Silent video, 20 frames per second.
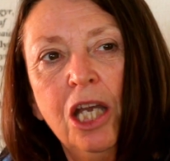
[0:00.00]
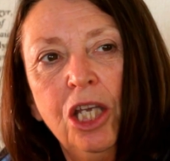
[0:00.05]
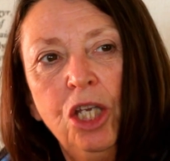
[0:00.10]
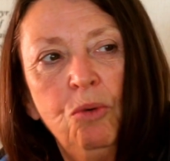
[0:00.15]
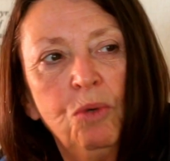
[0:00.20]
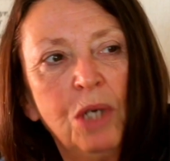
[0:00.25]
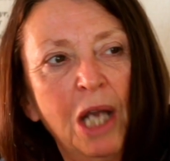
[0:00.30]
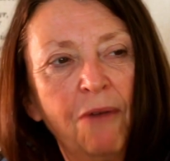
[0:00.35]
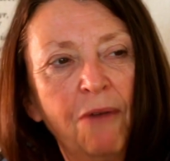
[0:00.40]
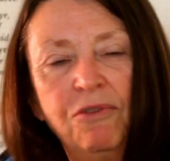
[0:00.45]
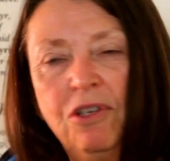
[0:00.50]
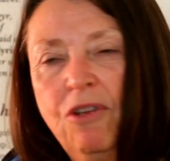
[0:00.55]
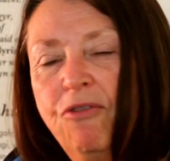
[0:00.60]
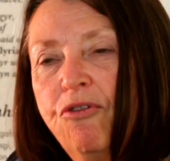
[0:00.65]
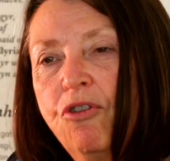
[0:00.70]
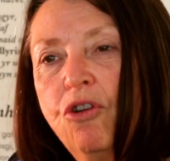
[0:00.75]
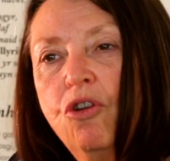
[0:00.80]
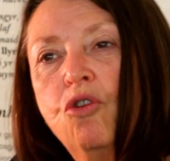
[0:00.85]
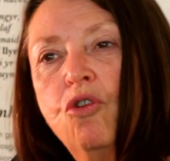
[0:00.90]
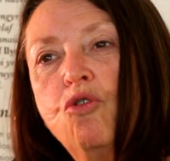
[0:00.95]
You would have
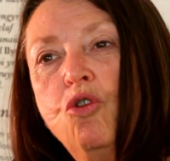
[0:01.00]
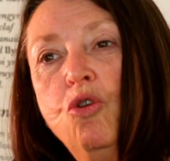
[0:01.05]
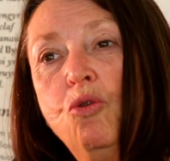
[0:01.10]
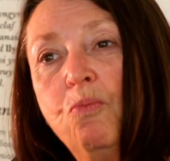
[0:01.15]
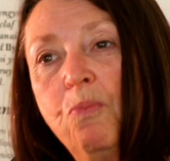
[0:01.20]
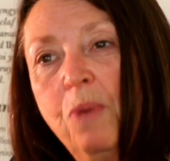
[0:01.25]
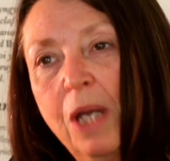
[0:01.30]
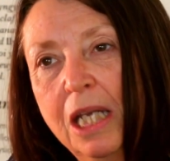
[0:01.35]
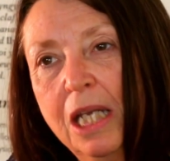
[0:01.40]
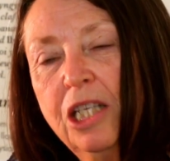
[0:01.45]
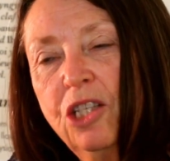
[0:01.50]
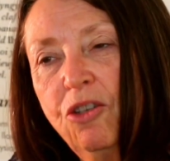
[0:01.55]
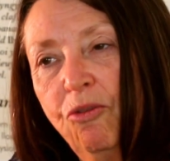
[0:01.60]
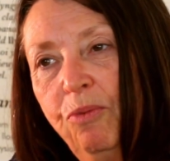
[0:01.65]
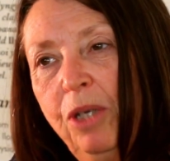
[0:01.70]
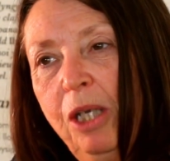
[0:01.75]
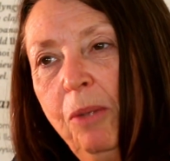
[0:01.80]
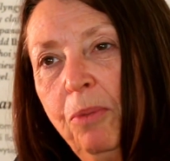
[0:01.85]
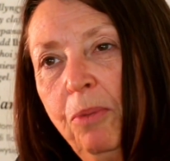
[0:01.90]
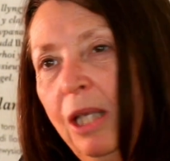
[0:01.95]
different groupings of
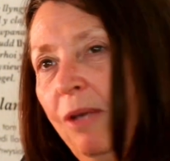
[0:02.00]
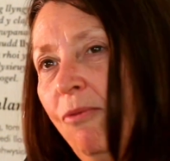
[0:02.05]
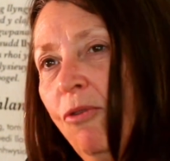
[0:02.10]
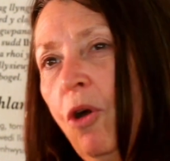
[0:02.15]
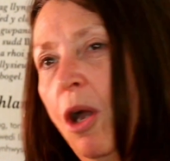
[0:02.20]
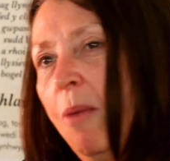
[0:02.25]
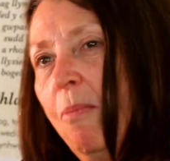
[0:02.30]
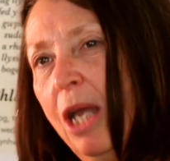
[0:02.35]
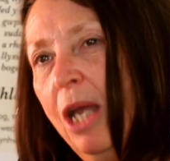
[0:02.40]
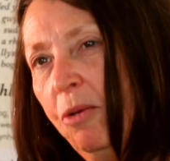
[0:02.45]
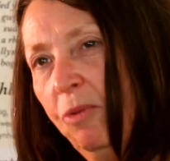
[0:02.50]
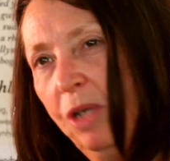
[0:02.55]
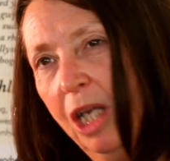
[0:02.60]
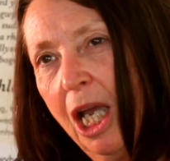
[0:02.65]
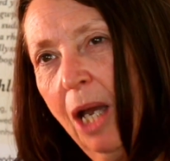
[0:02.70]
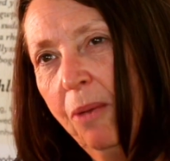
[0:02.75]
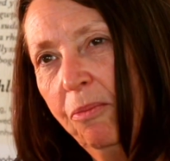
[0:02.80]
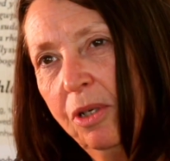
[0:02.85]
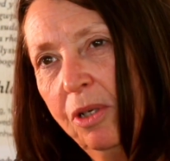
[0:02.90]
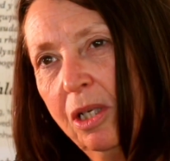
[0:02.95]
people, even though I may only
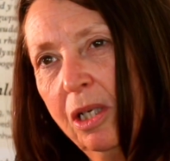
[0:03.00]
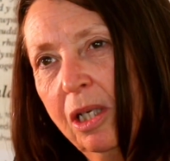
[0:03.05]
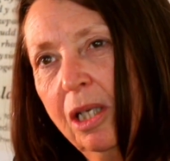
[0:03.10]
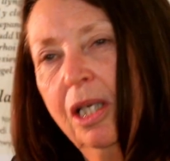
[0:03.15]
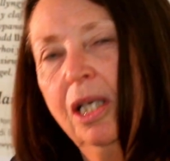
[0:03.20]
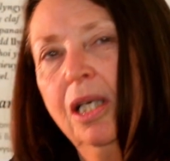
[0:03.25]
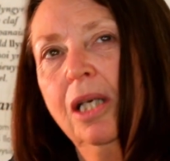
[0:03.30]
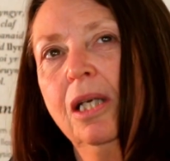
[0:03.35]
come to